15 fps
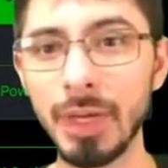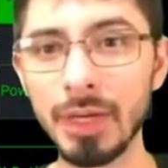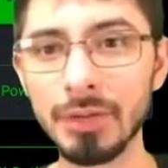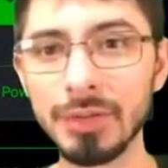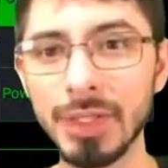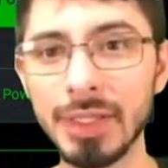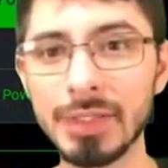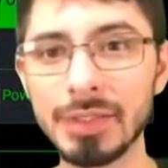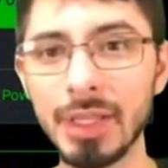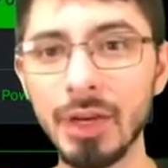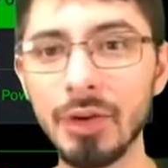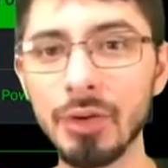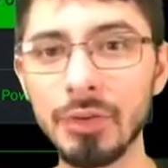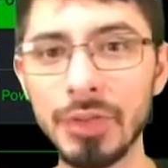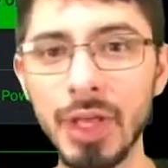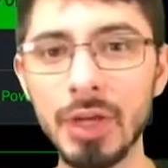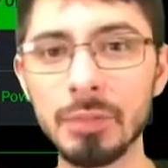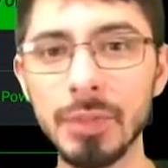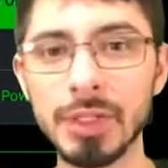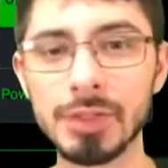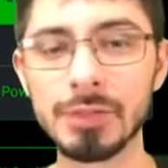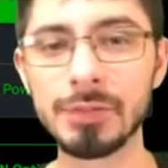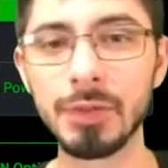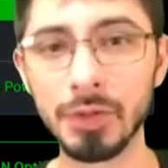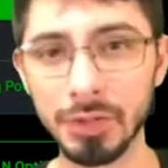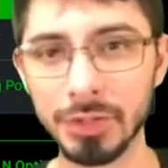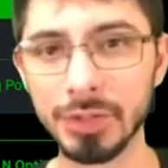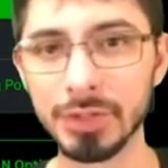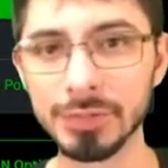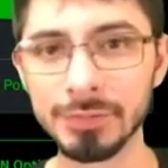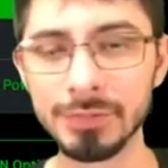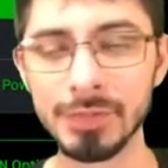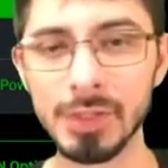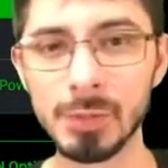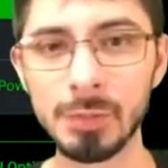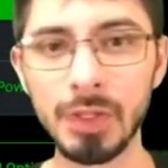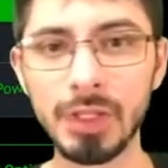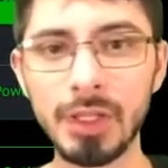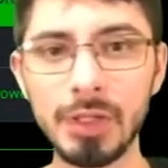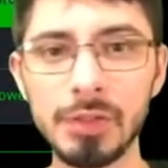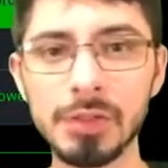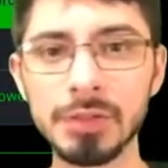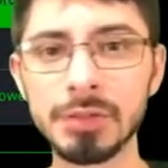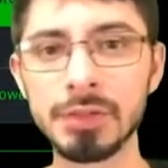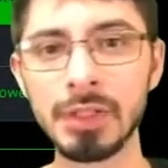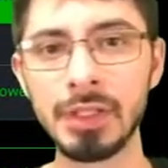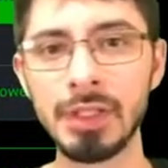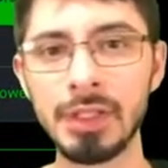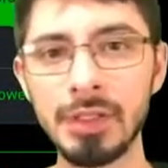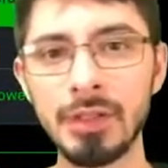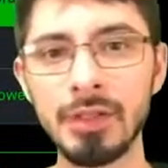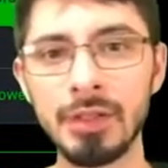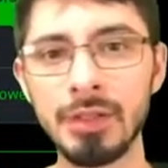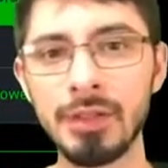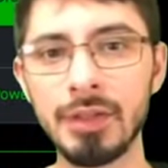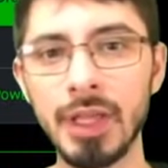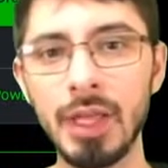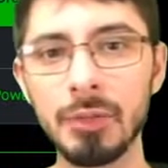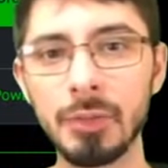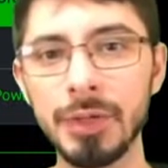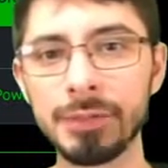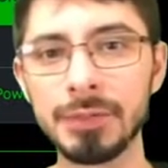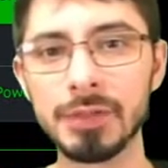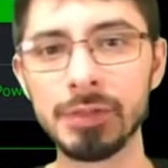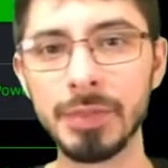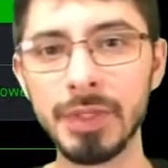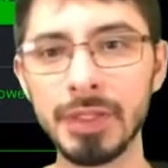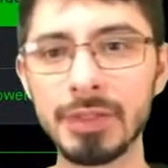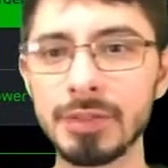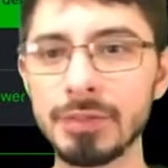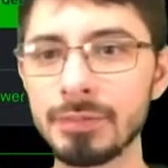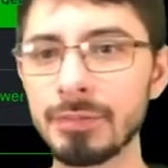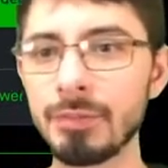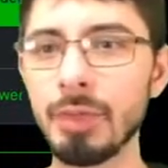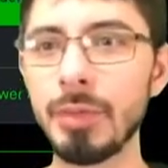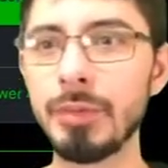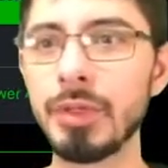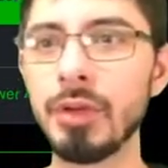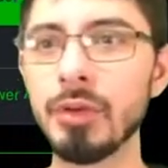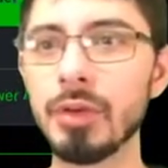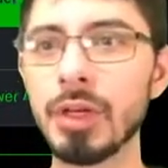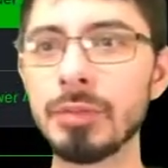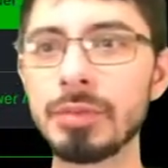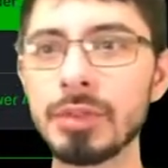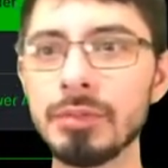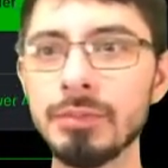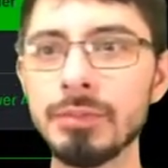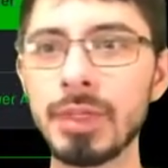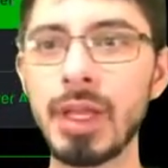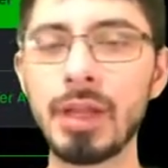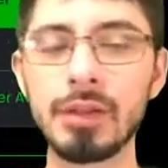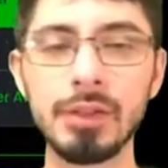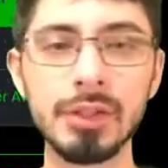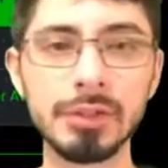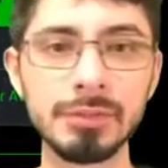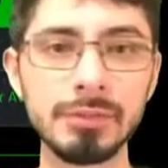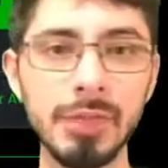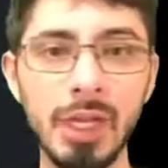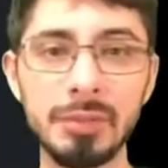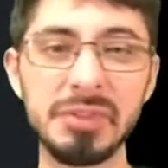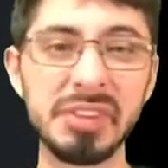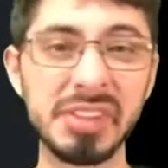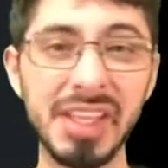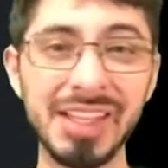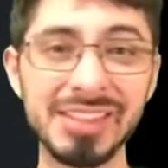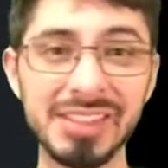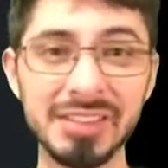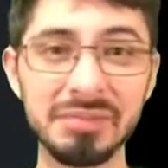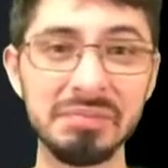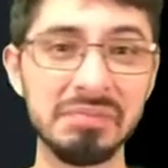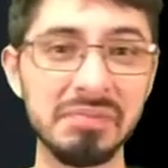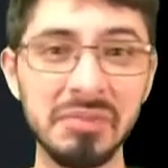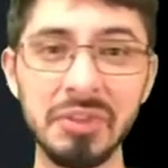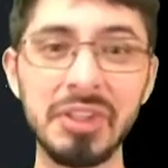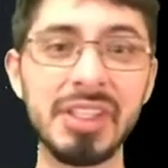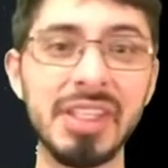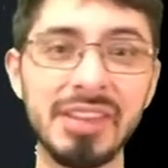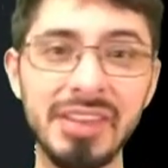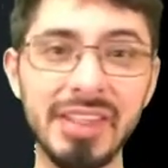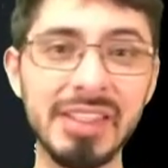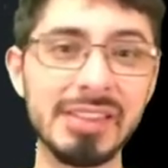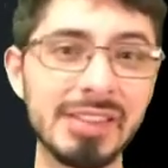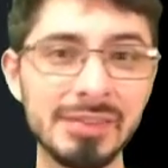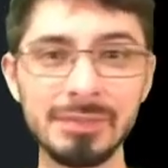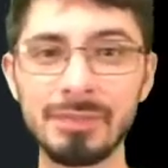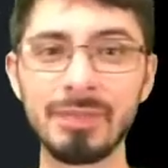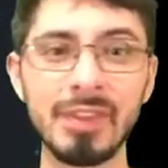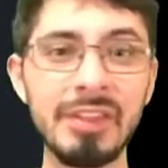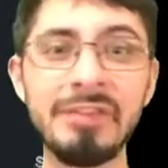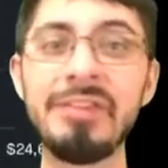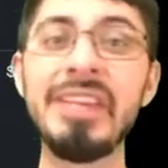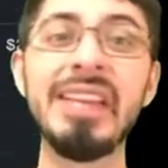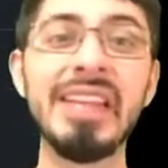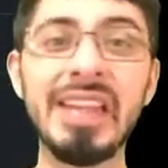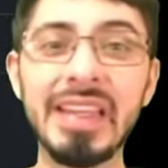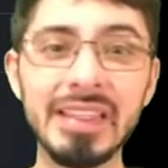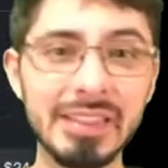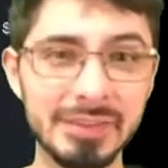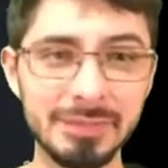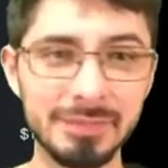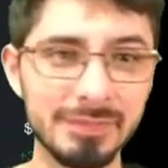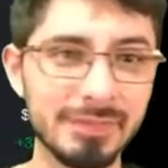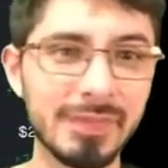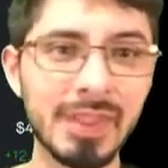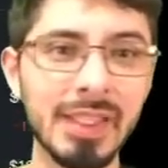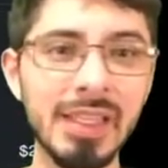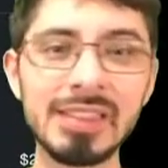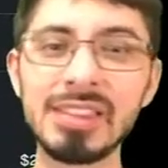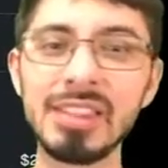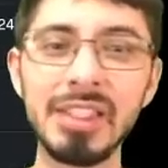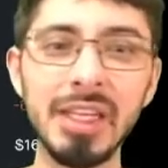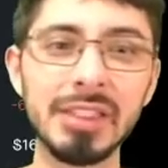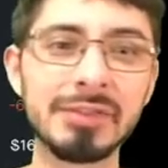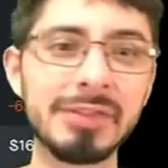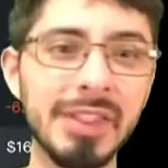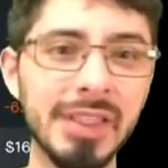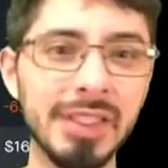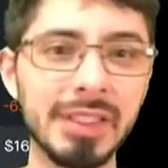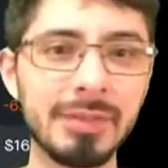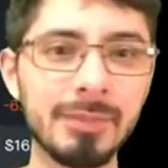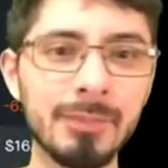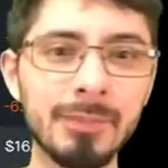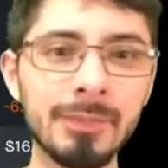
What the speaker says: I don't think it's gonna go down much farther. It's probably gonna go that way for a bit, maybe go up. But I don't know. I'm just guessing, looking at things, feeling it. It's a gut feeling.